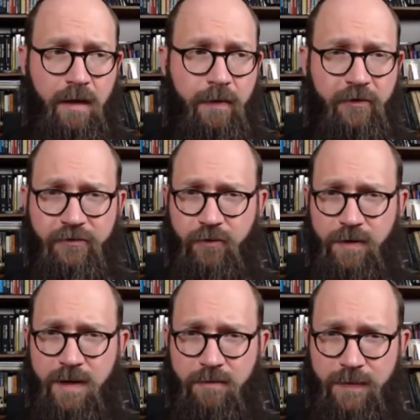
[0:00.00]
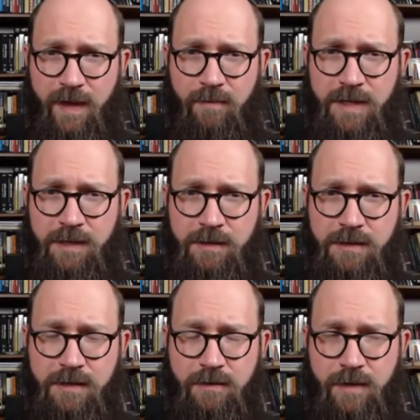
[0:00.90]
they're sorting out what that
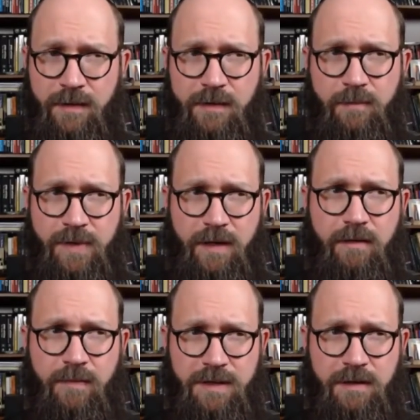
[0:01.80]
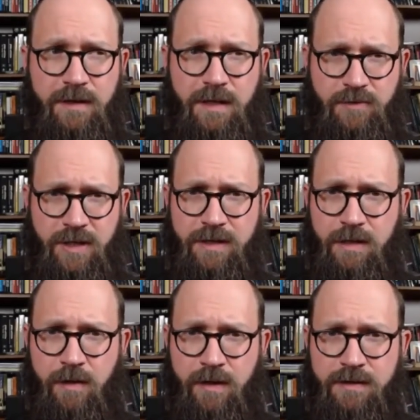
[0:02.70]
means. And so I think the big misconception I see
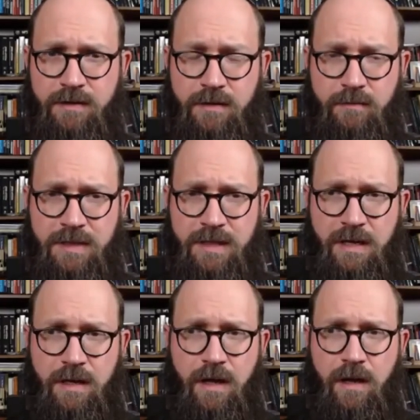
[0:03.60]
about Gnosticism is that,